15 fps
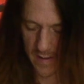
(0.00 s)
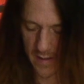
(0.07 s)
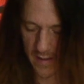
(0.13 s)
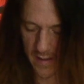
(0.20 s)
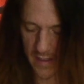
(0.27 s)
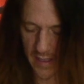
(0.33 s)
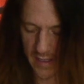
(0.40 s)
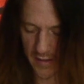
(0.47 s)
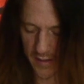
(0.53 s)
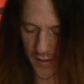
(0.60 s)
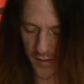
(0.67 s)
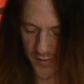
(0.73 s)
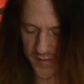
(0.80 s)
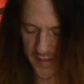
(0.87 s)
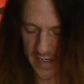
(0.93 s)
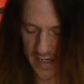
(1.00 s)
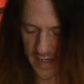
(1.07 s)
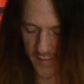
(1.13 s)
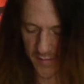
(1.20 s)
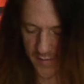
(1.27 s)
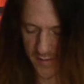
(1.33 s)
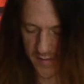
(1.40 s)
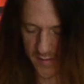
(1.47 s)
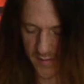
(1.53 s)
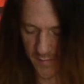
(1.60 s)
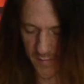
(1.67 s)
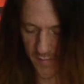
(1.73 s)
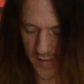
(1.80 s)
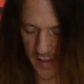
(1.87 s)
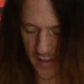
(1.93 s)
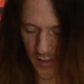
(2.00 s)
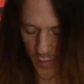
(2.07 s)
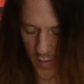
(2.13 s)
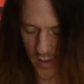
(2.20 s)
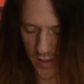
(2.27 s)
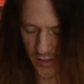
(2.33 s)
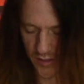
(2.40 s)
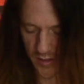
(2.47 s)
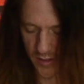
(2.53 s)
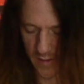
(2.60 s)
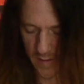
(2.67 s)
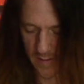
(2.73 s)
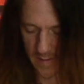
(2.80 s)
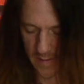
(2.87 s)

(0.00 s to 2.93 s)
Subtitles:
nut goes down, this thicker washer,